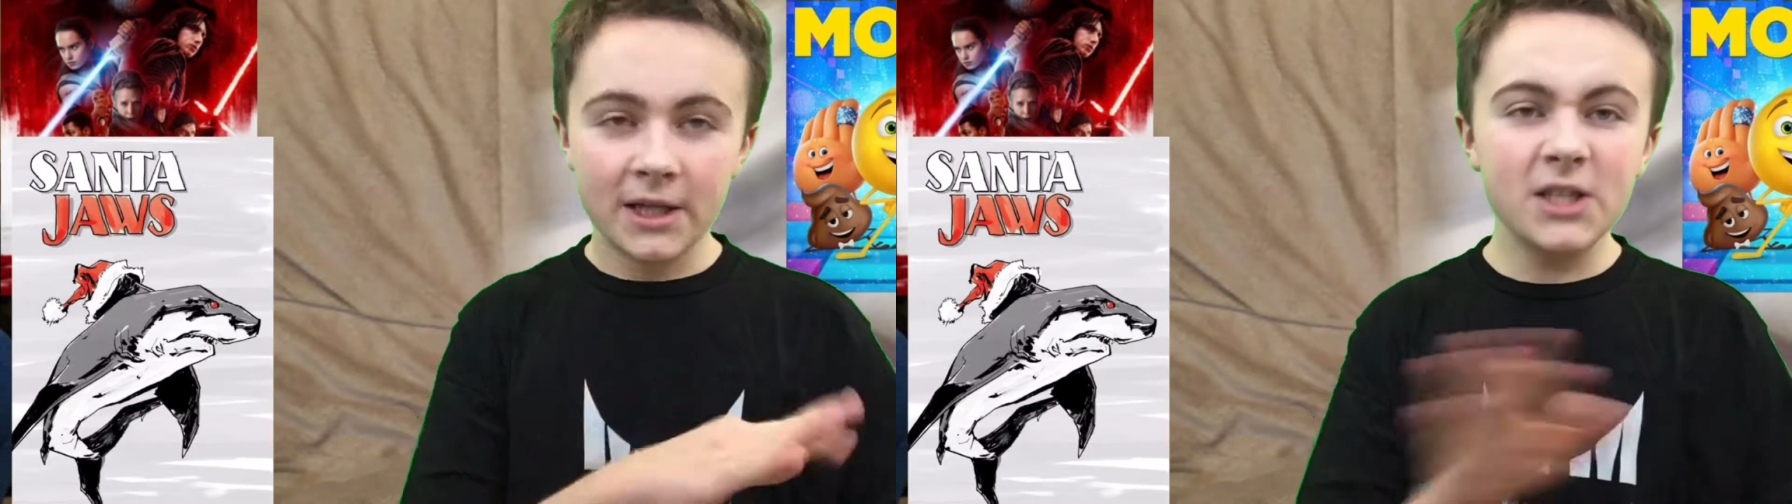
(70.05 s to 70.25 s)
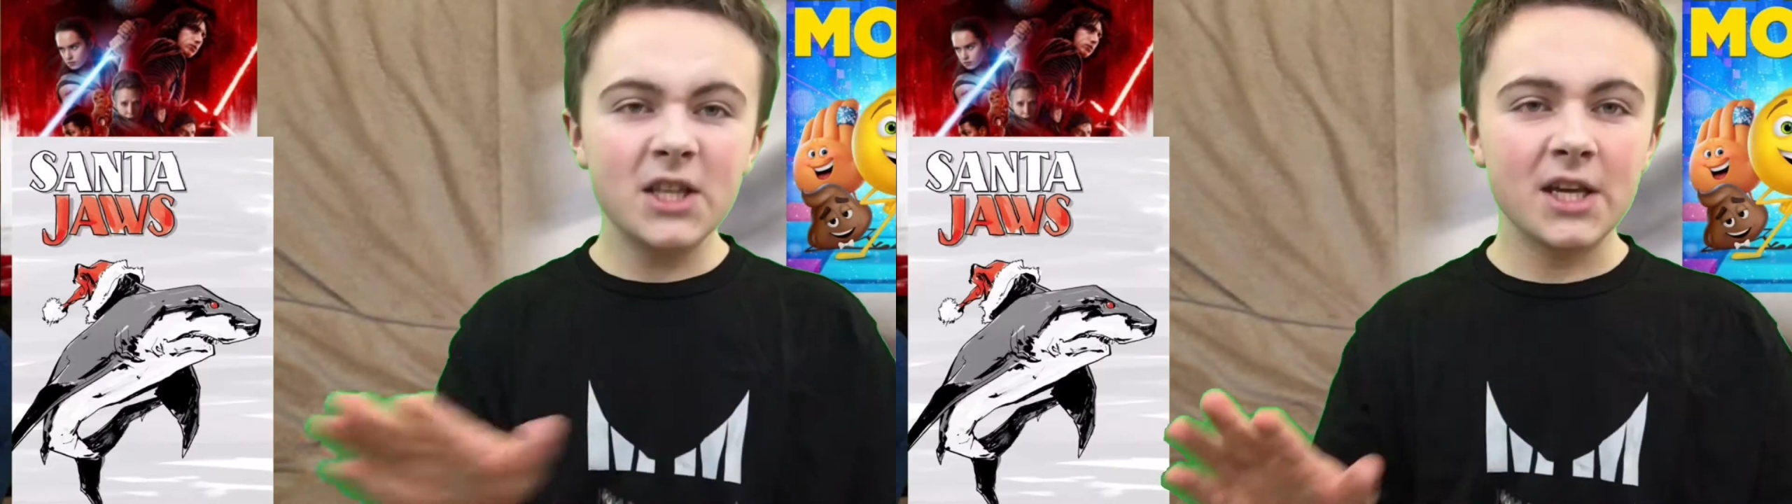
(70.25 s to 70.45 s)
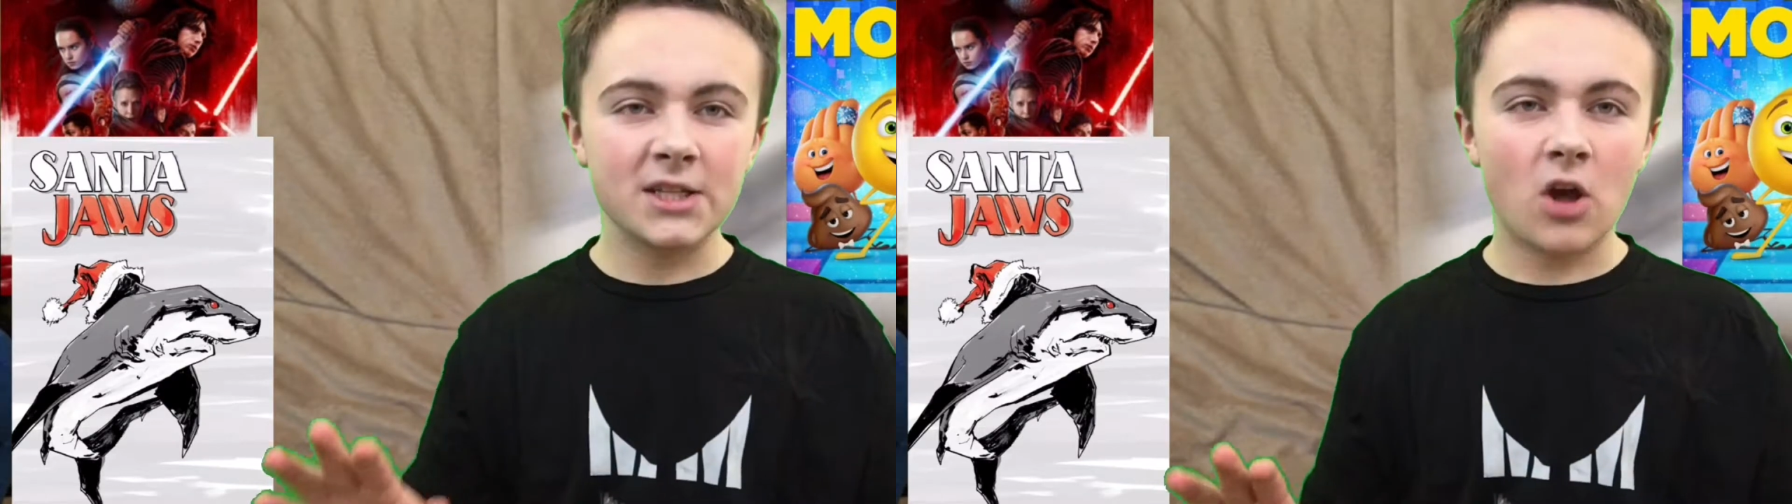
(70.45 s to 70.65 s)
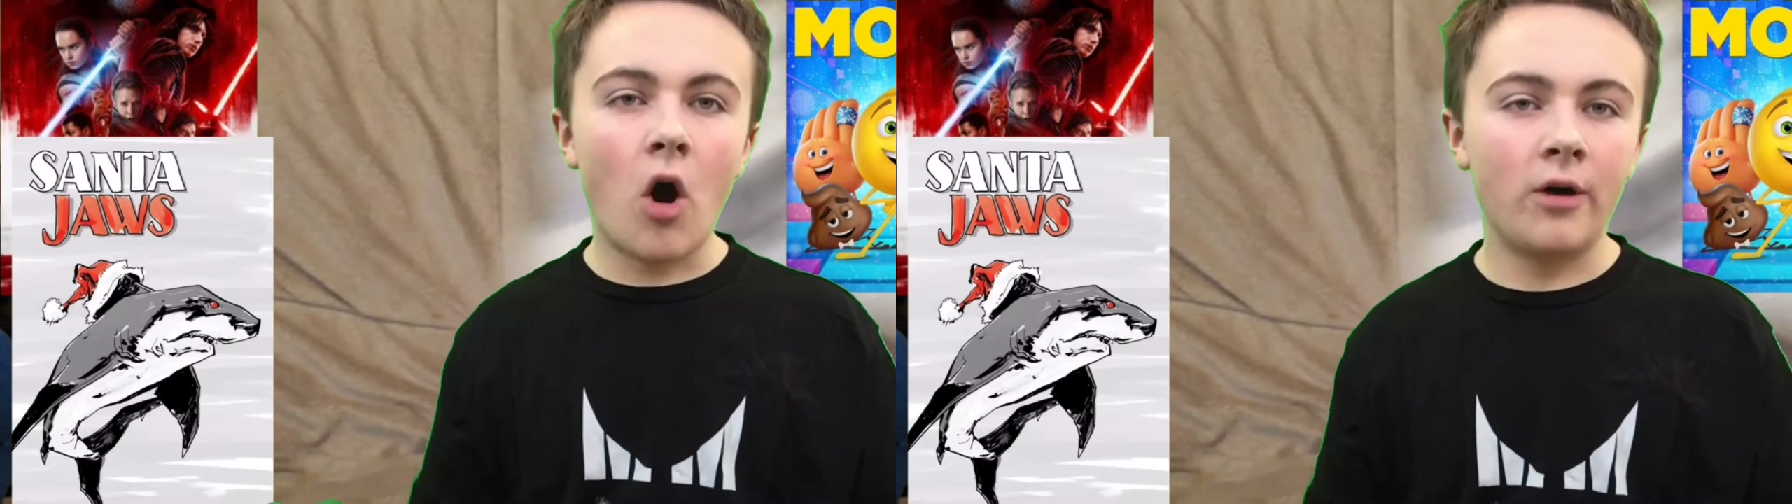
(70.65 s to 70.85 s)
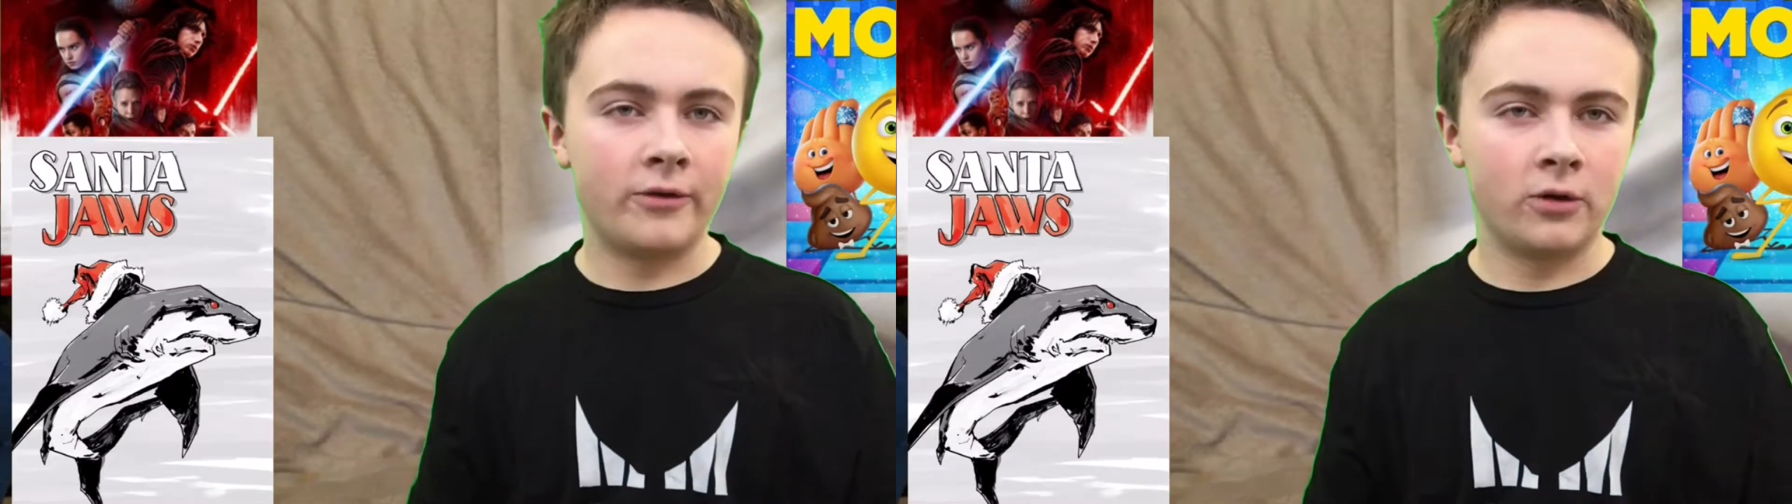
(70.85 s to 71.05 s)
This thing is
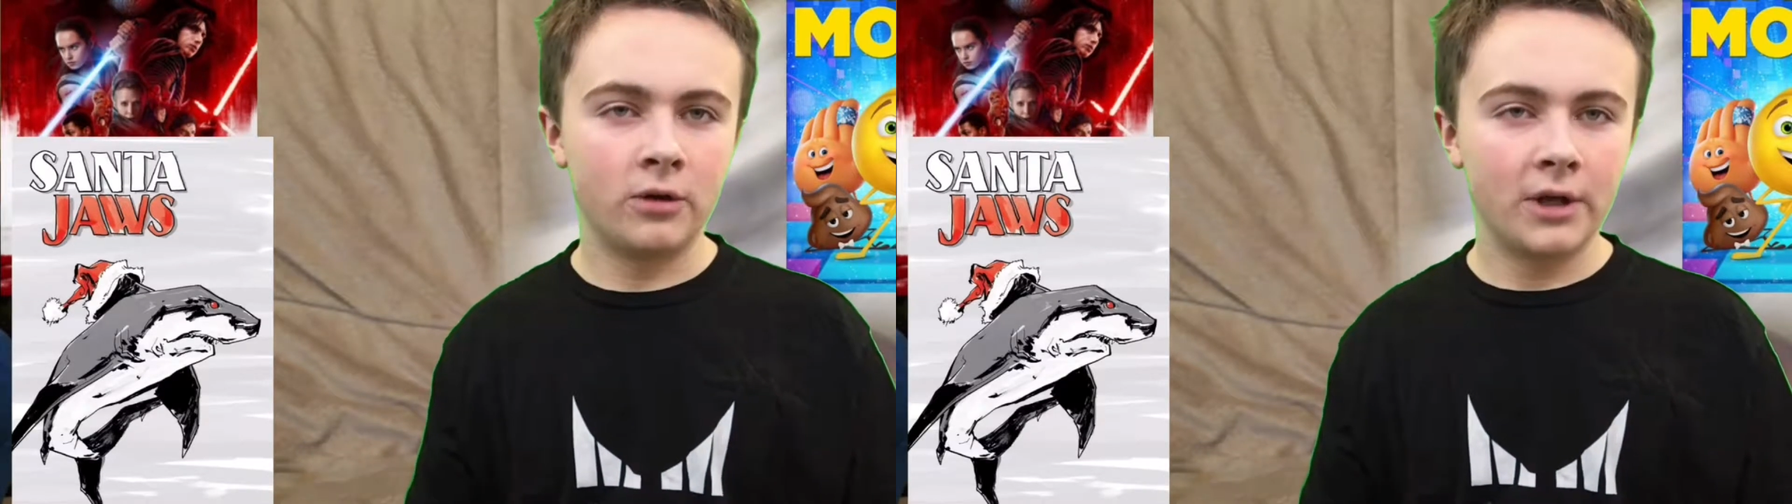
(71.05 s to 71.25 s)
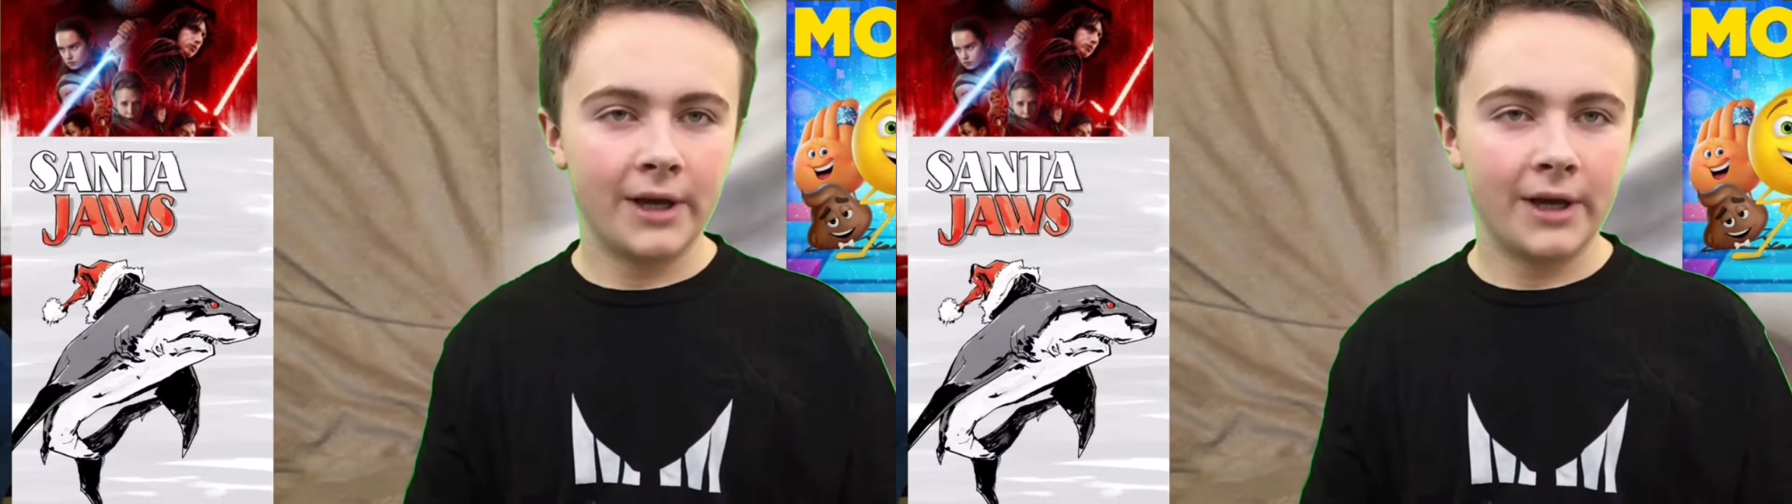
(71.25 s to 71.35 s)
awful.